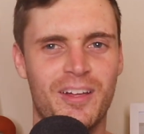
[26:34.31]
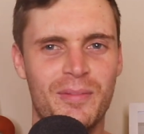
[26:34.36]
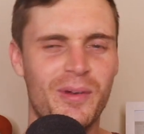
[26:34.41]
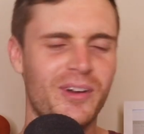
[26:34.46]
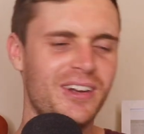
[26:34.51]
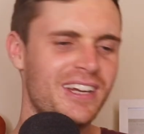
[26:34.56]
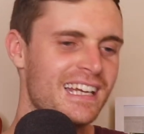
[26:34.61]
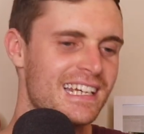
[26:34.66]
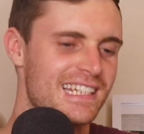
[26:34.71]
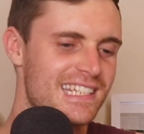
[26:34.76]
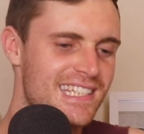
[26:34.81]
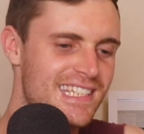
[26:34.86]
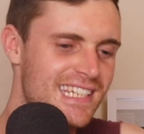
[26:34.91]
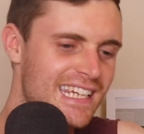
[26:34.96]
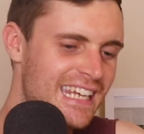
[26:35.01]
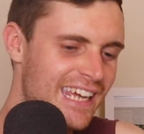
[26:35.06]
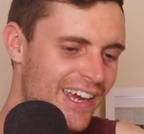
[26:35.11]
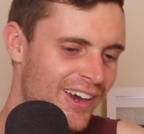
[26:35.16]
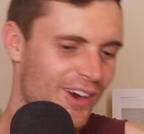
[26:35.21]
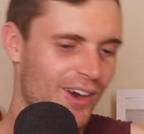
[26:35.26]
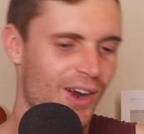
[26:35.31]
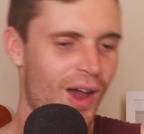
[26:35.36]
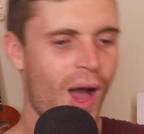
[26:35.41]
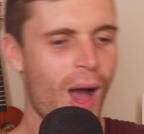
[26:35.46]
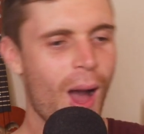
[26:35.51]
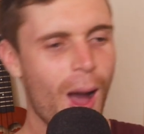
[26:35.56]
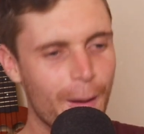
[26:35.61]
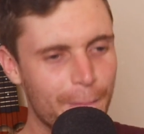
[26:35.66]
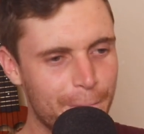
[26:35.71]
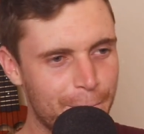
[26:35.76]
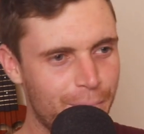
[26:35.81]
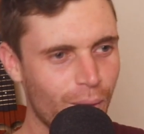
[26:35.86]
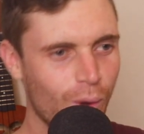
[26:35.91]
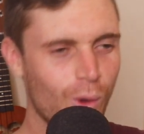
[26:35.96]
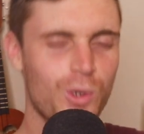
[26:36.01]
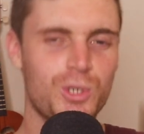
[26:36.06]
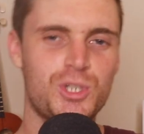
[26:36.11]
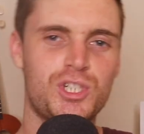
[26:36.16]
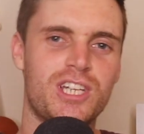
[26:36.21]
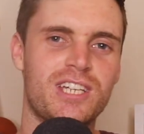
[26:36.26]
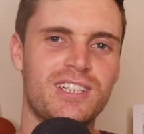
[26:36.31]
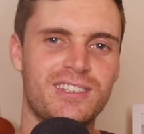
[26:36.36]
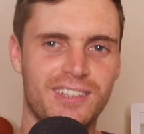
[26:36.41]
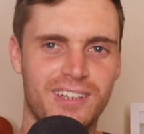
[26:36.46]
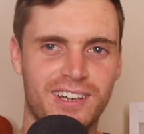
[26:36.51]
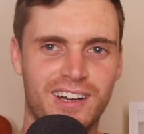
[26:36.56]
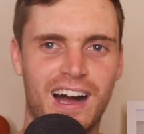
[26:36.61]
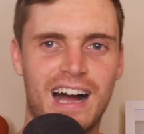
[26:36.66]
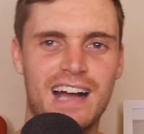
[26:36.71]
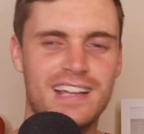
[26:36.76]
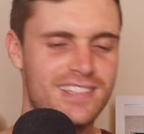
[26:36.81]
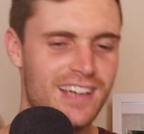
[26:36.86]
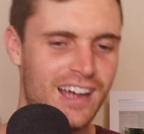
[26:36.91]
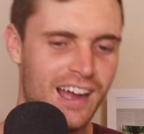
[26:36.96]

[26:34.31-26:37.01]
I'm not going to sit here and bullshit you guys.